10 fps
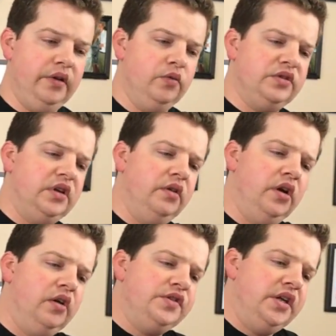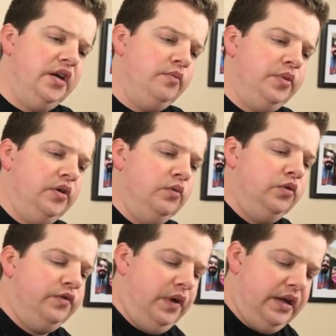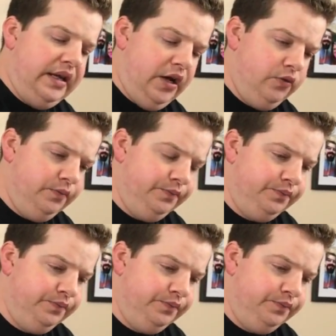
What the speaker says: it was slightly offset, but we'll find out.